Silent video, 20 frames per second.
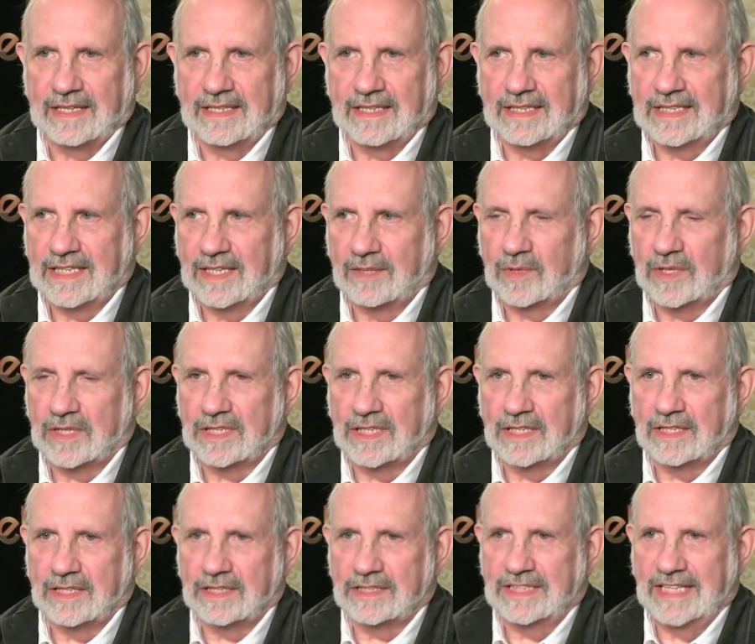I think they were a
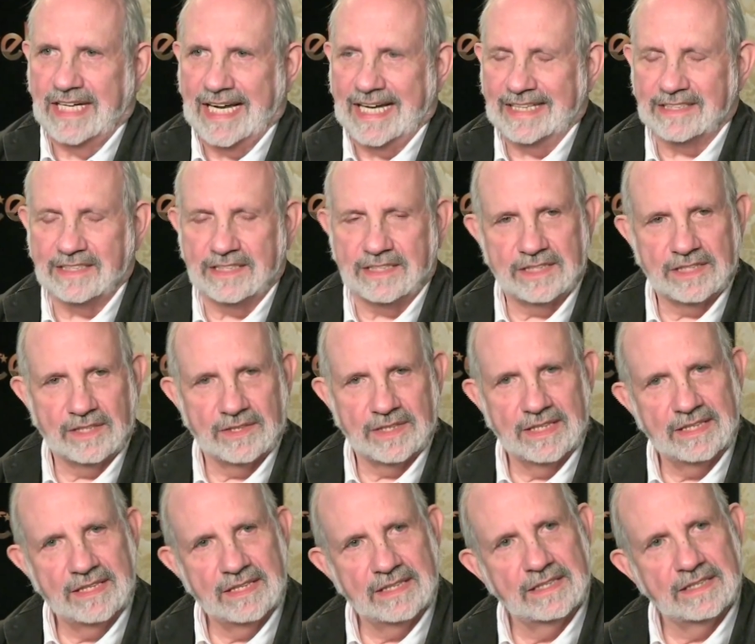little tense, so
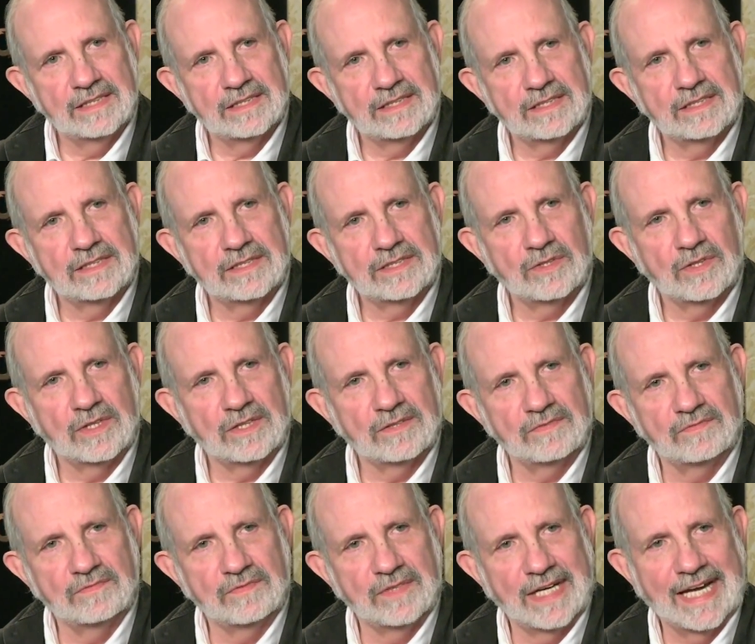they didn't sort
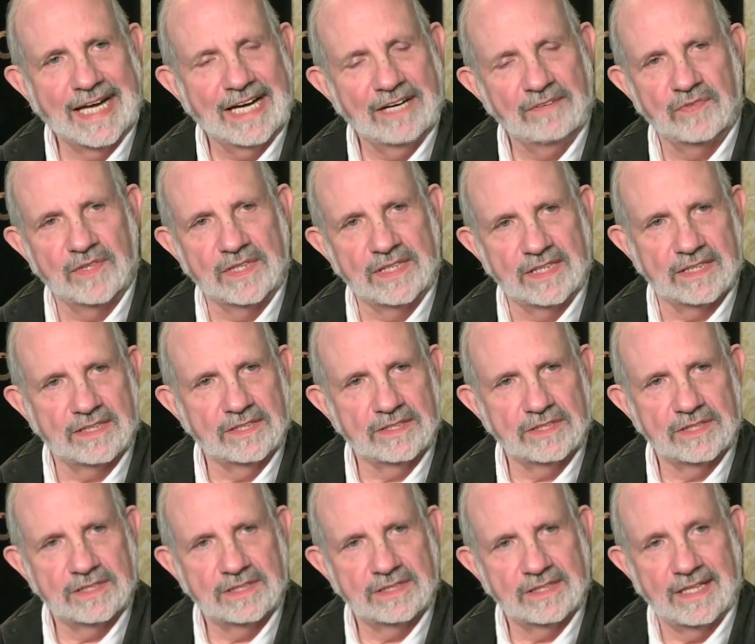of laugh with it,
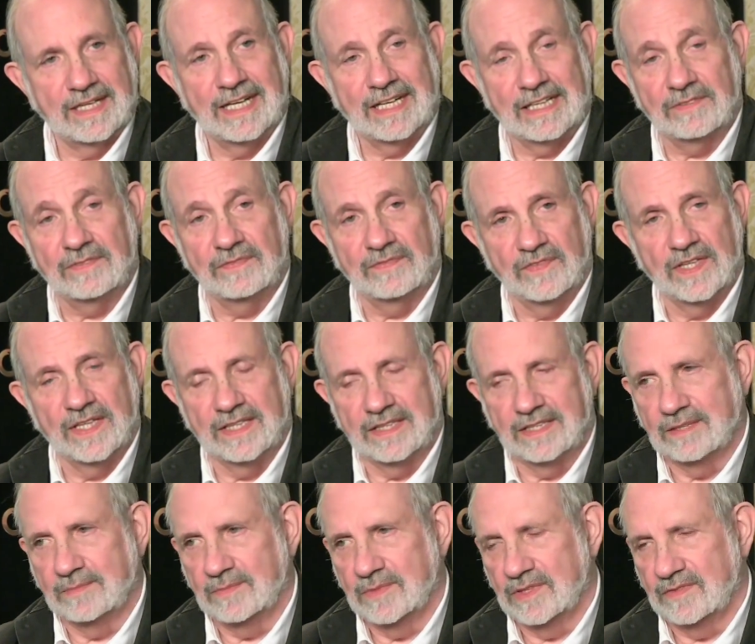because it's a lot of
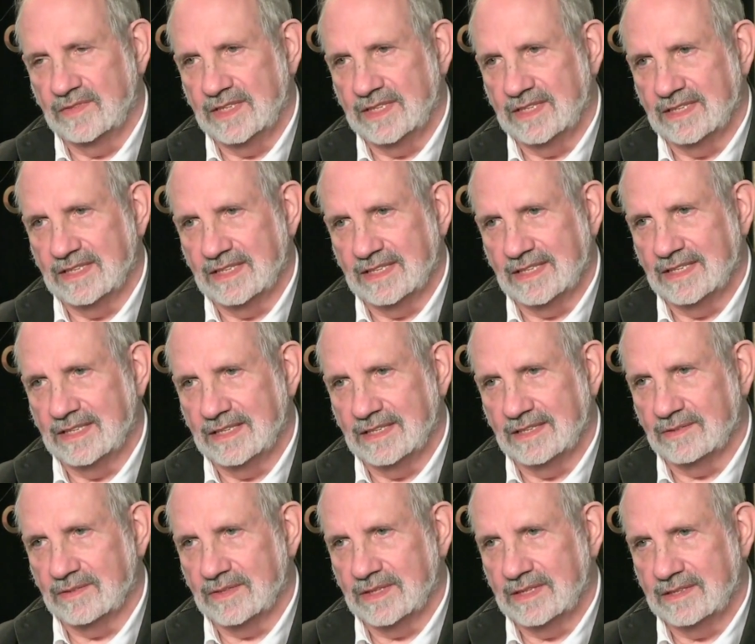fun, the movie.
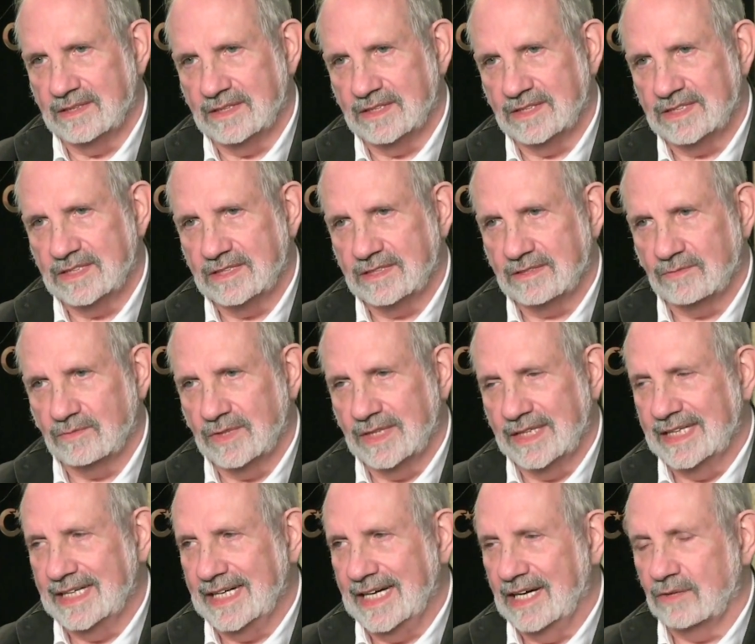There's
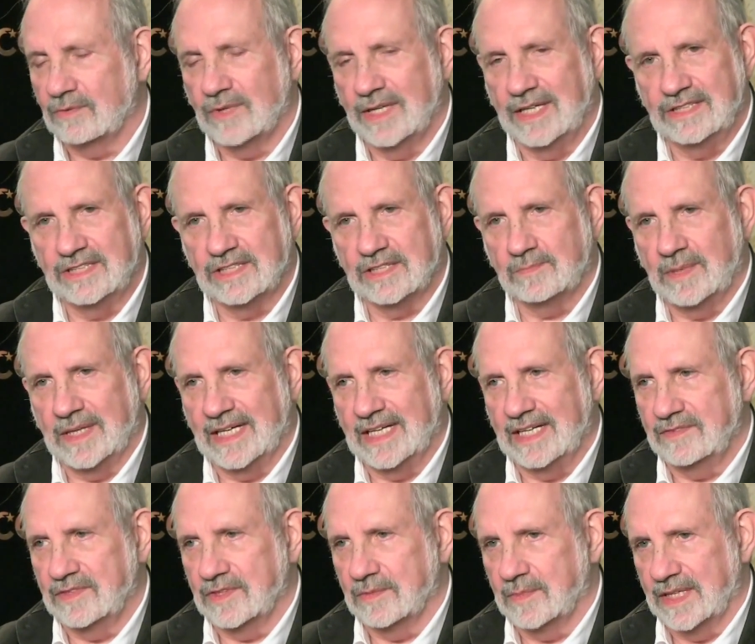really outrageous
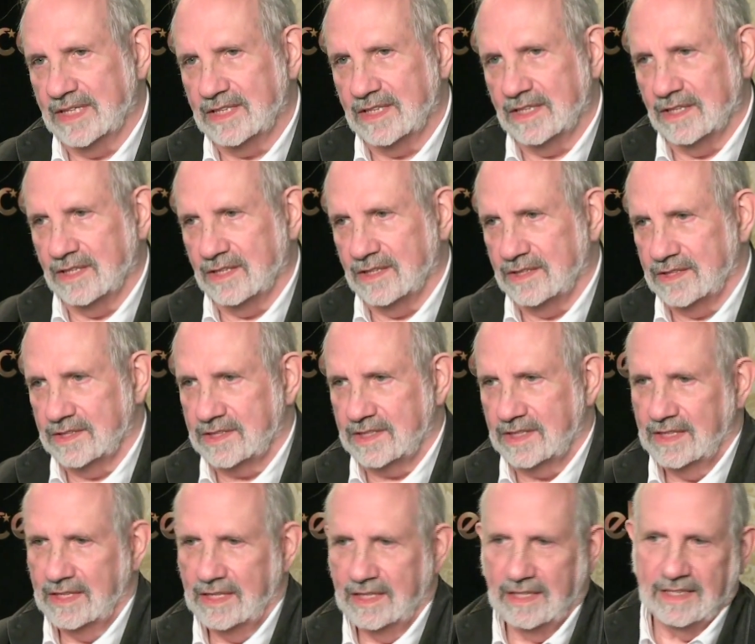behavior by the
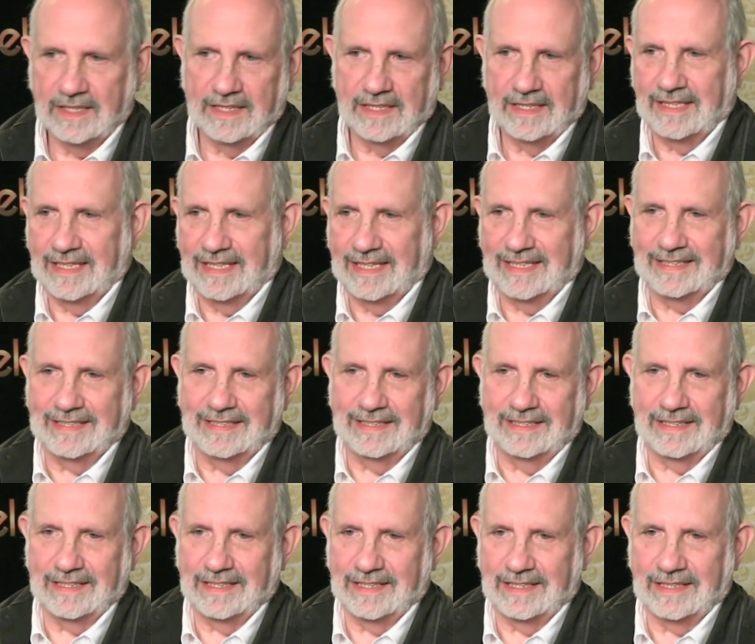girls,
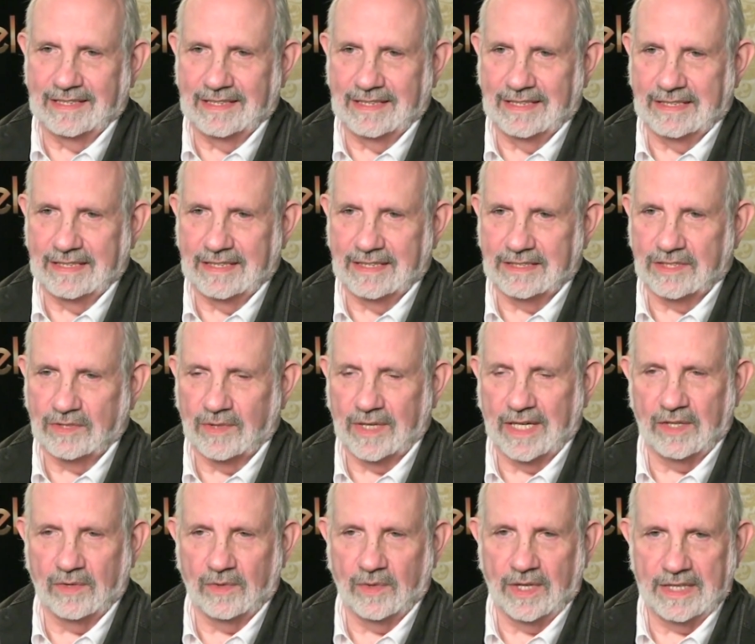and the
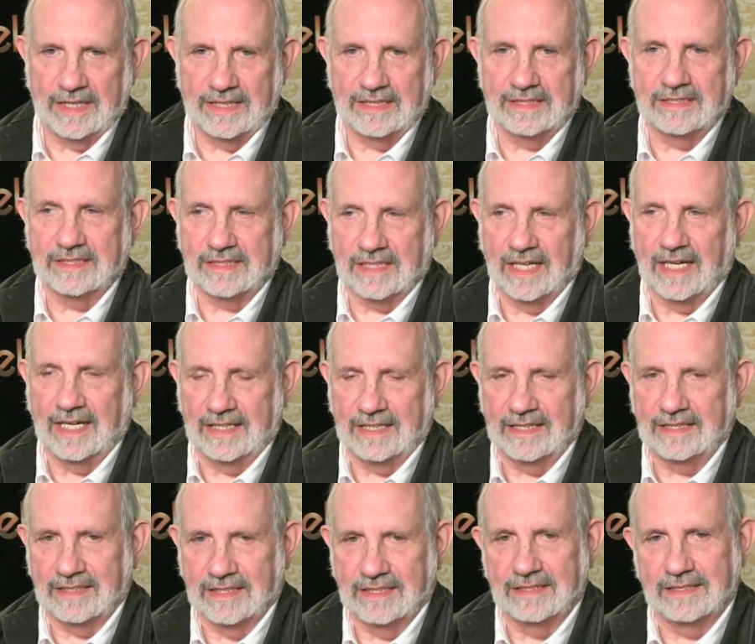Toronto audience
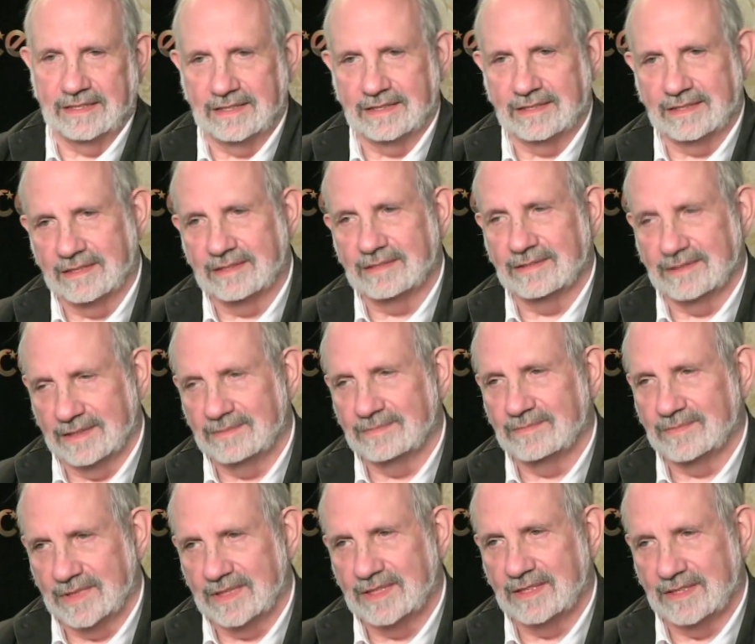got it, and
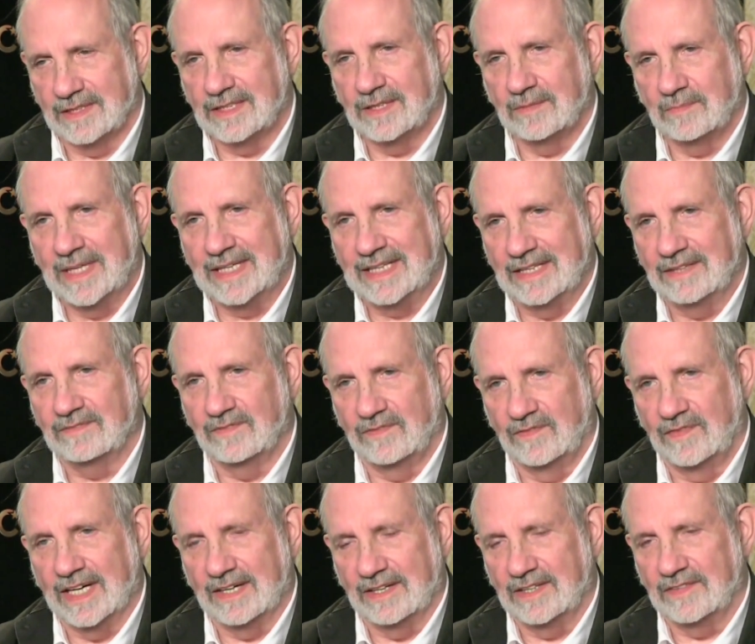there are many
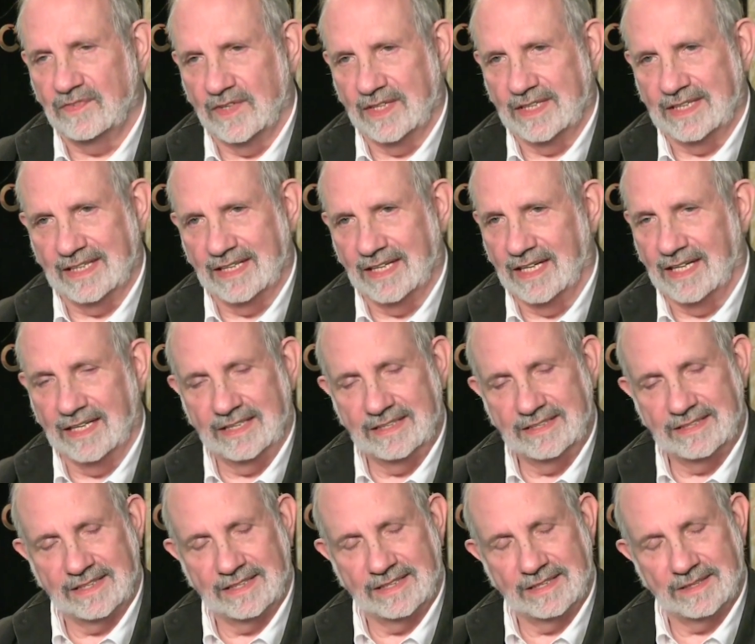very funny
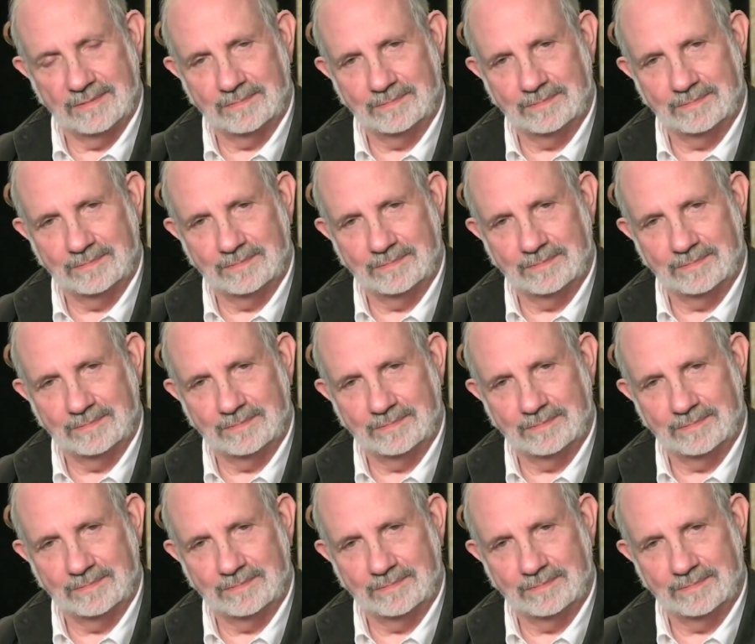lines in